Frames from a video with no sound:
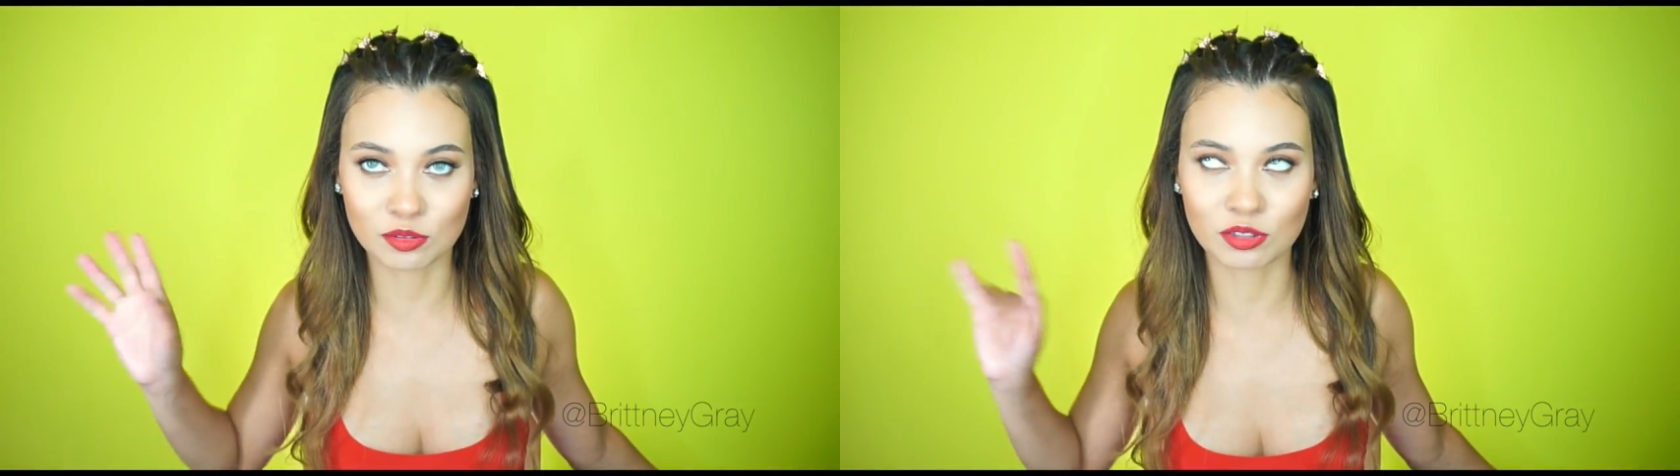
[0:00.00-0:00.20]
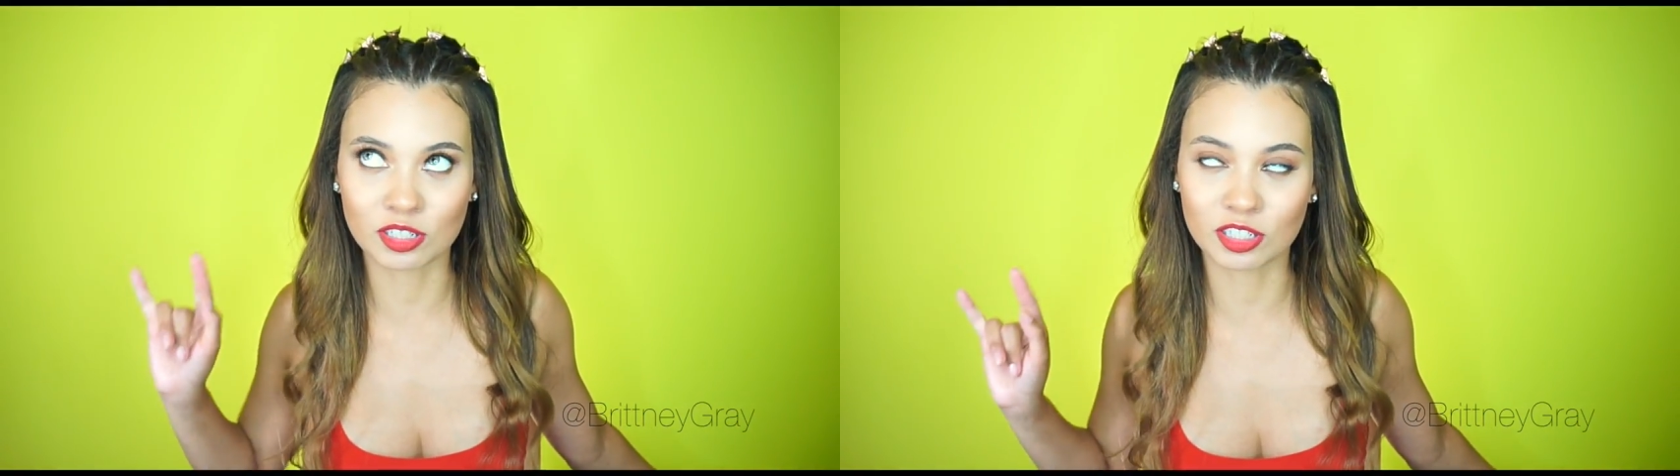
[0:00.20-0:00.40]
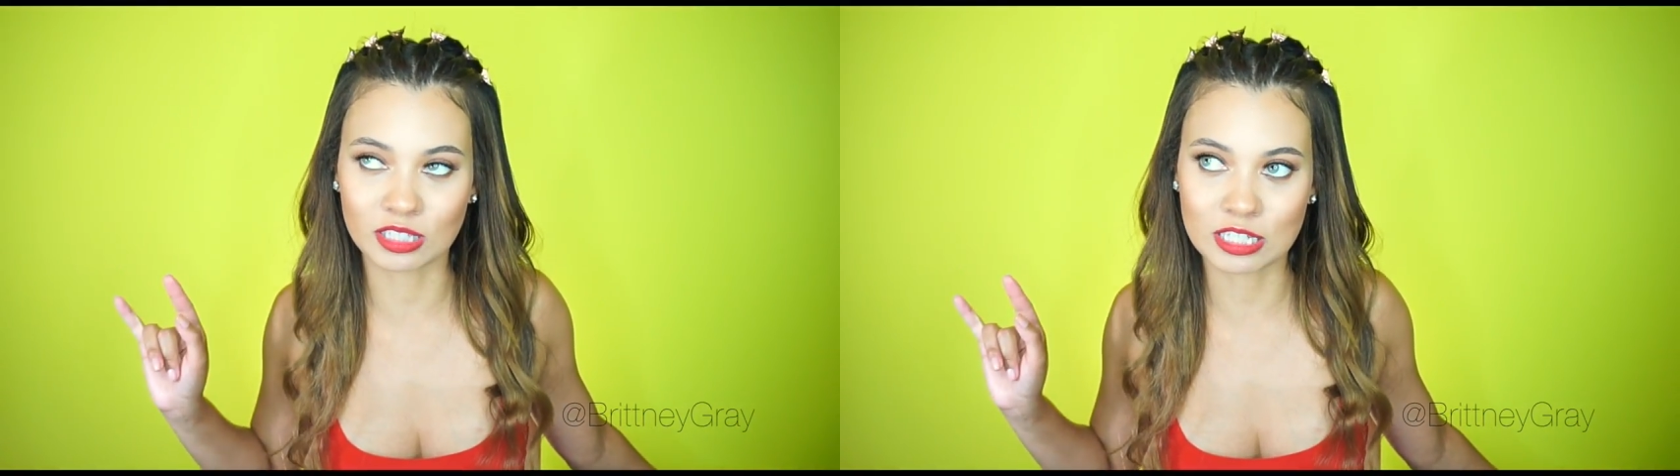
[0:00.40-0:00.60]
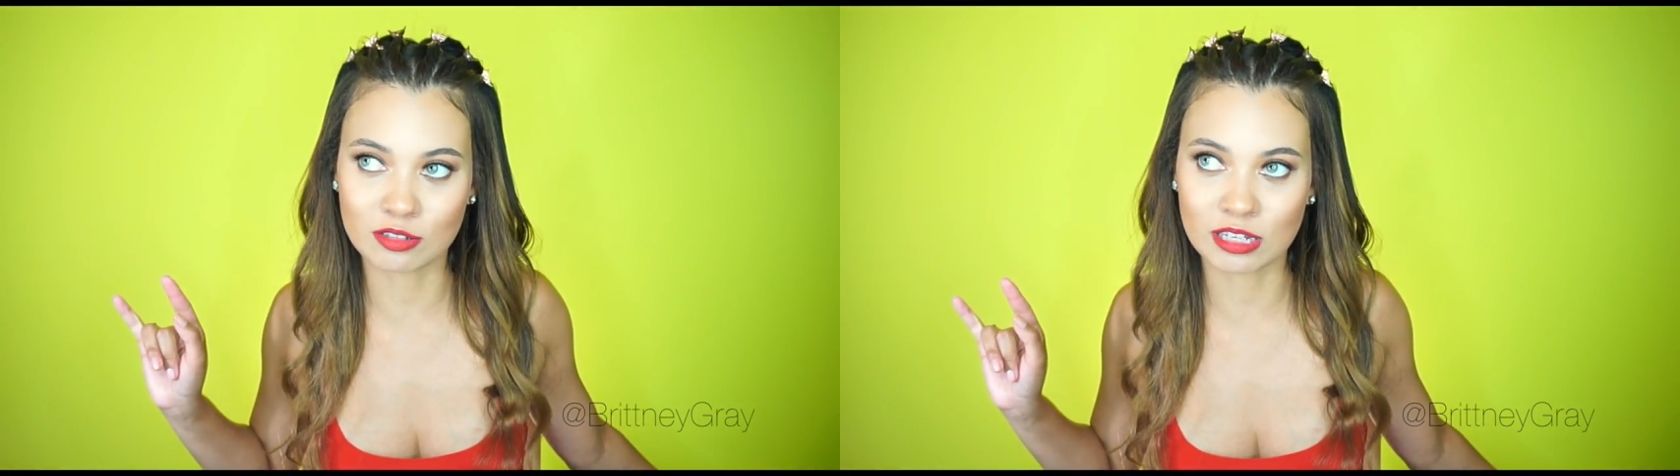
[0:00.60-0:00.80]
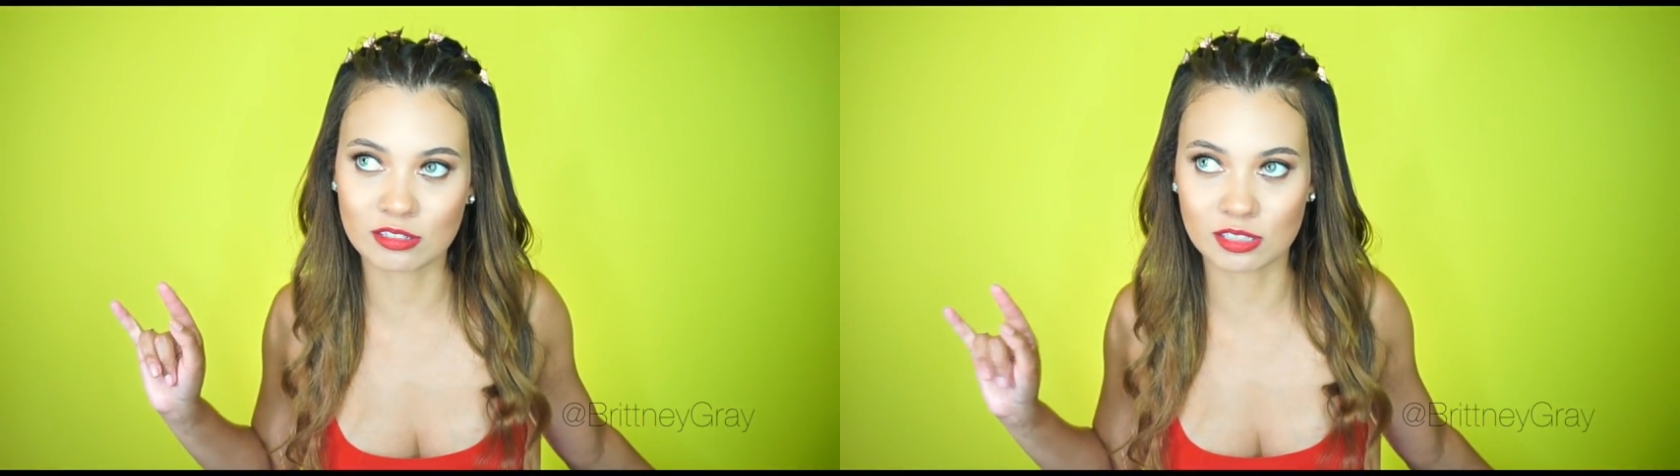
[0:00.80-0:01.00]
or early
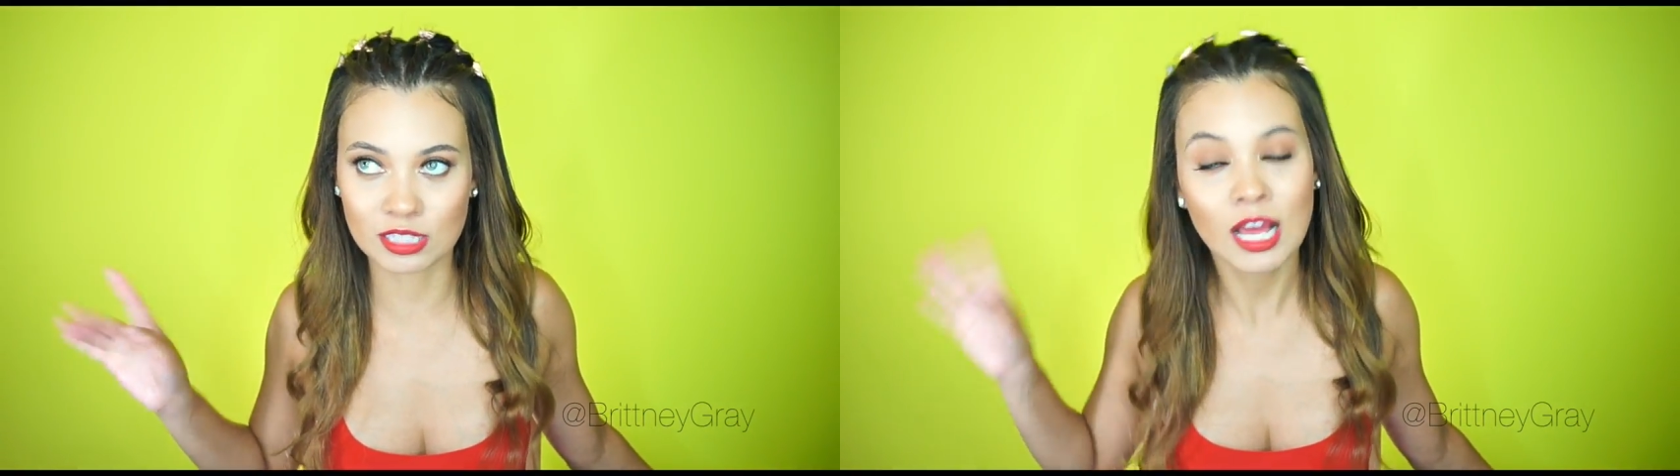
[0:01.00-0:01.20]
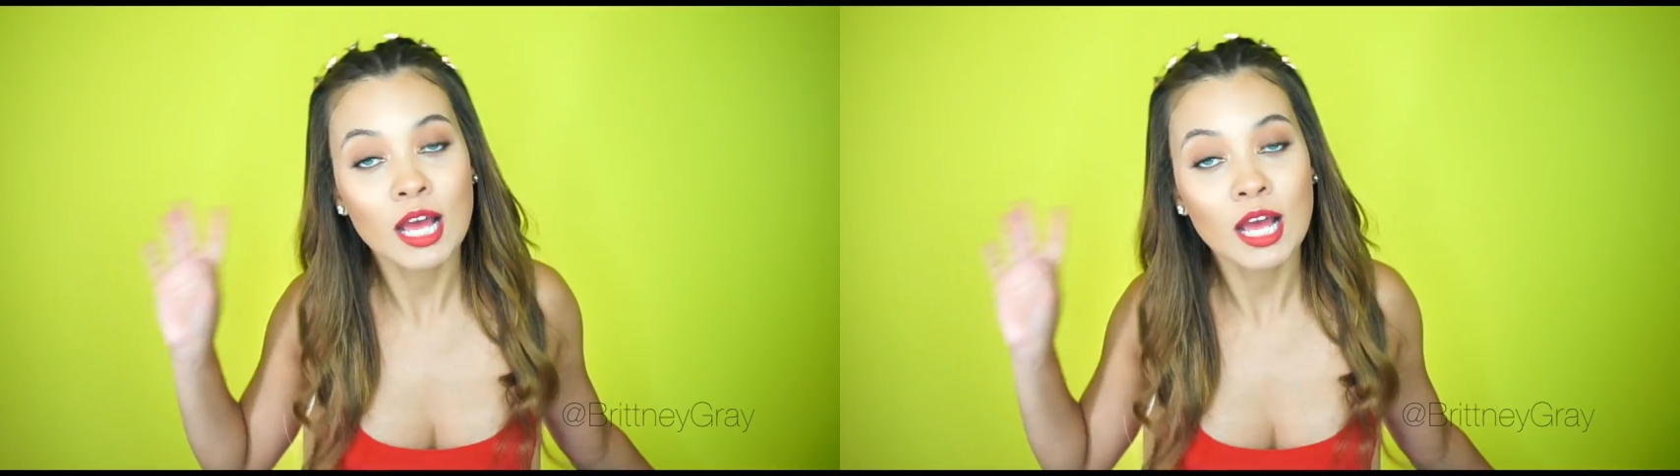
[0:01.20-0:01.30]
2000s,